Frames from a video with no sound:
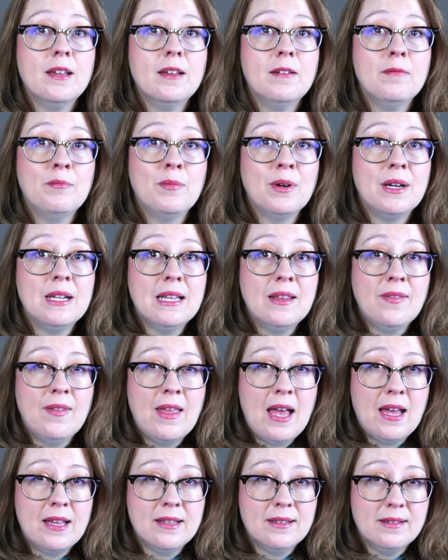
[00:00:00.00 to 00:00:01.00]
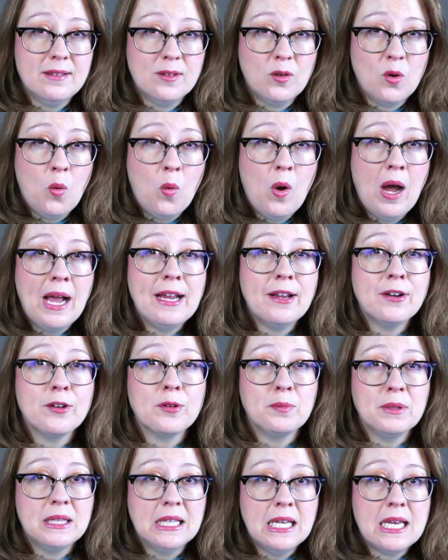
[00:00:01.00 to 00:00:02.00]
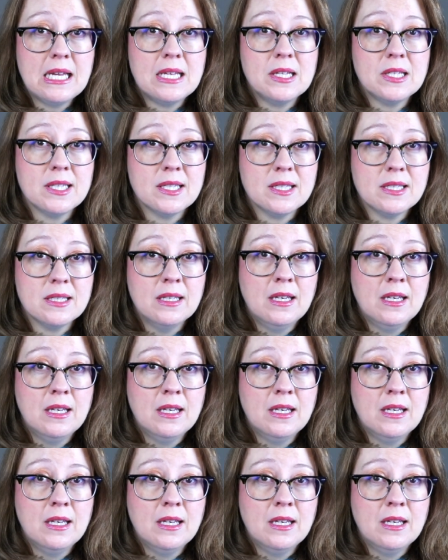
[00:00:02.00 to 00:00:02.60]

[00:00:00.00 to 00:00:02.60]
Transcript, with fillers: But in that quieter place,